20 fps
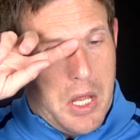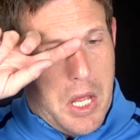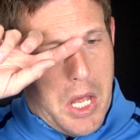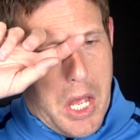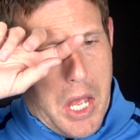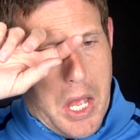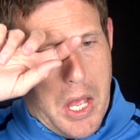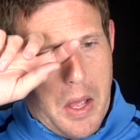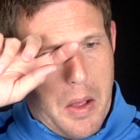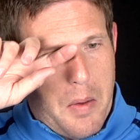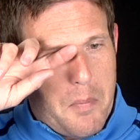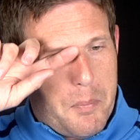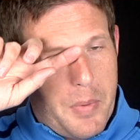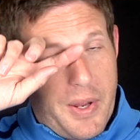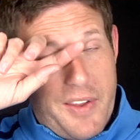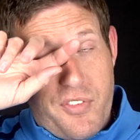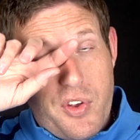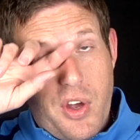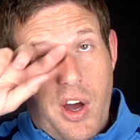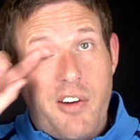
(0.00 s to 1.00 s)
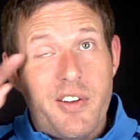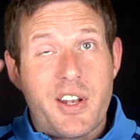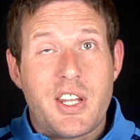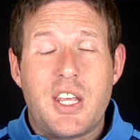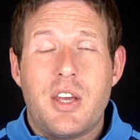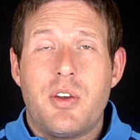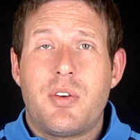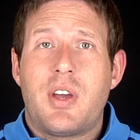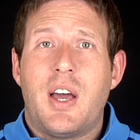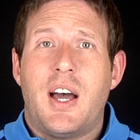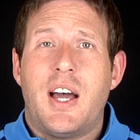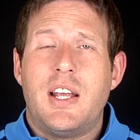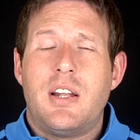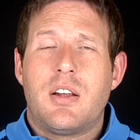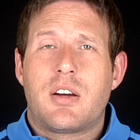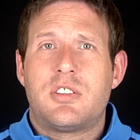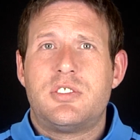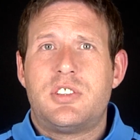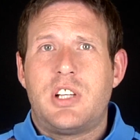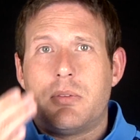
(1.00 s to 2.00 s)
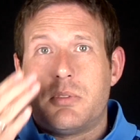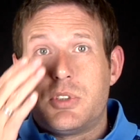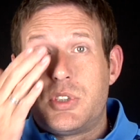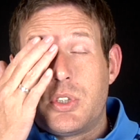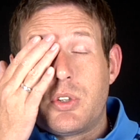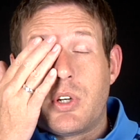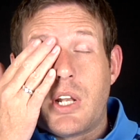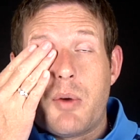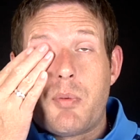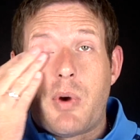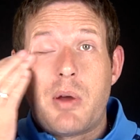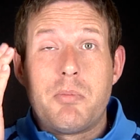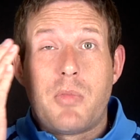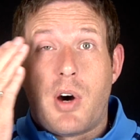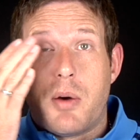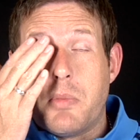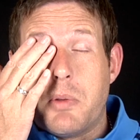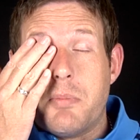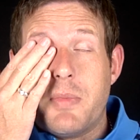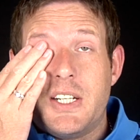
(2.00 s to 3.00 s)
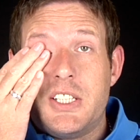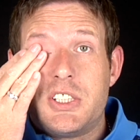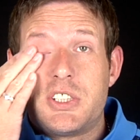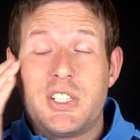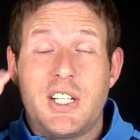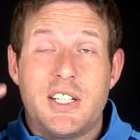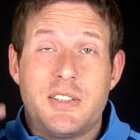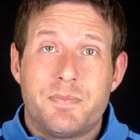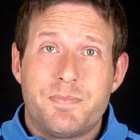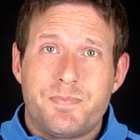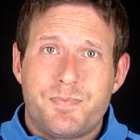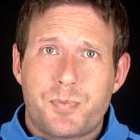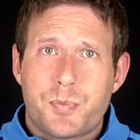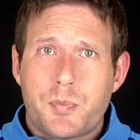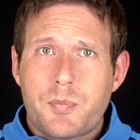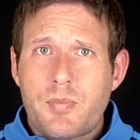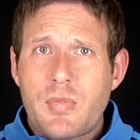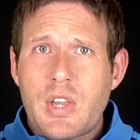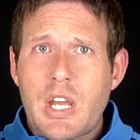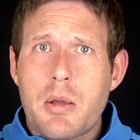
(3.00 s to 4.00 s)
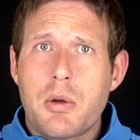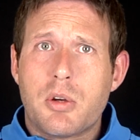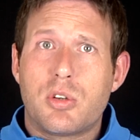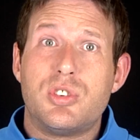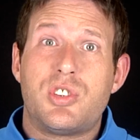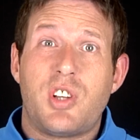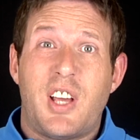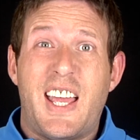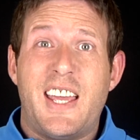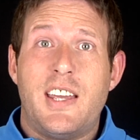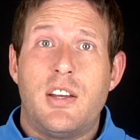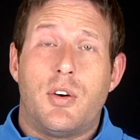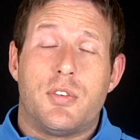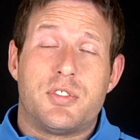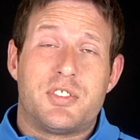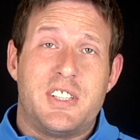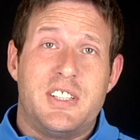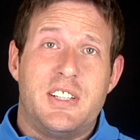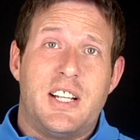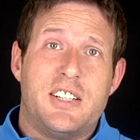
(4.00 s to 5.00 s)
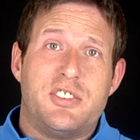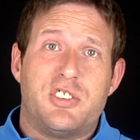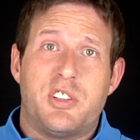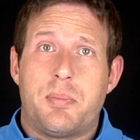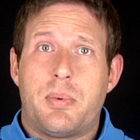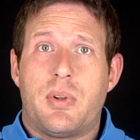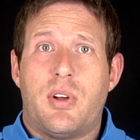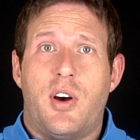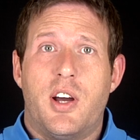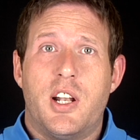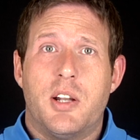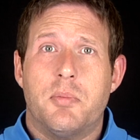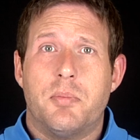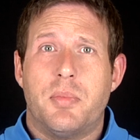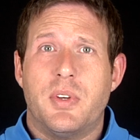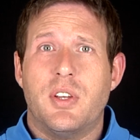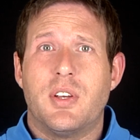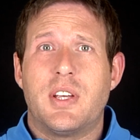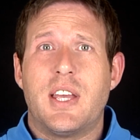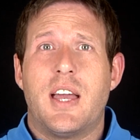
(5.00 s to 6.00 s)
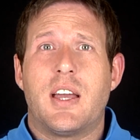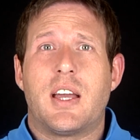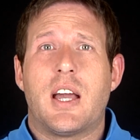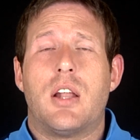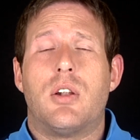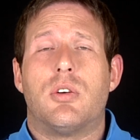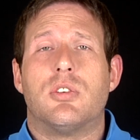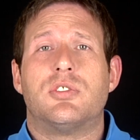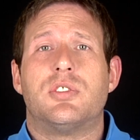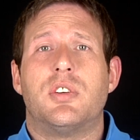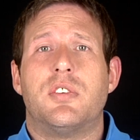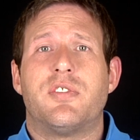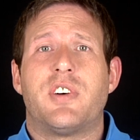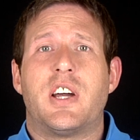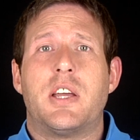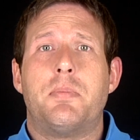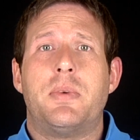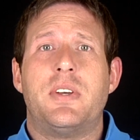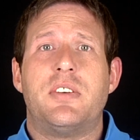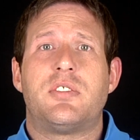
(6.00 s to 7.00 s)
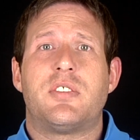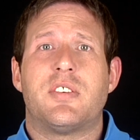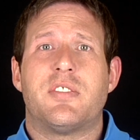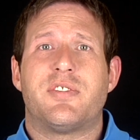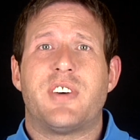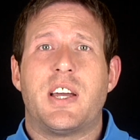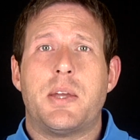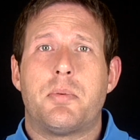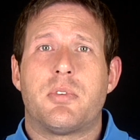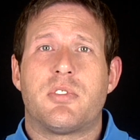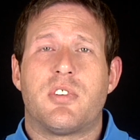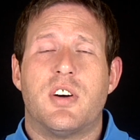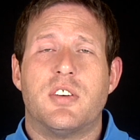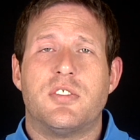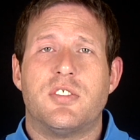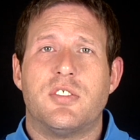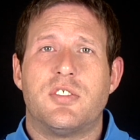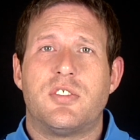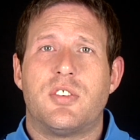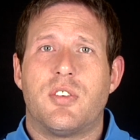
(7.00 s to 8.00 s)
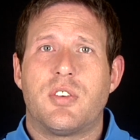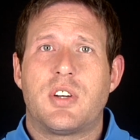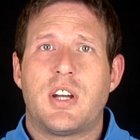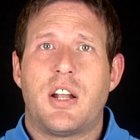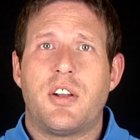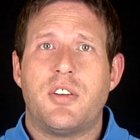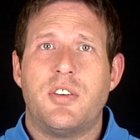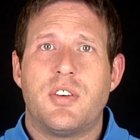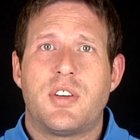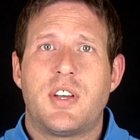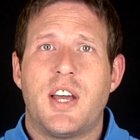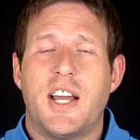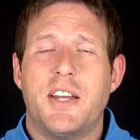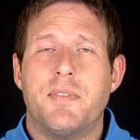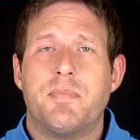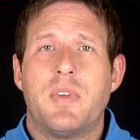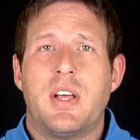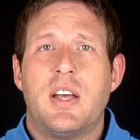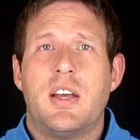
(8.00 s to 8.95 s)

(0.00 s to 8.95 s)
But if you are in the UK, like I said, I'm sure they won't mind me mentioning, because they supply them. But you can go along to vaporizers.co.uk.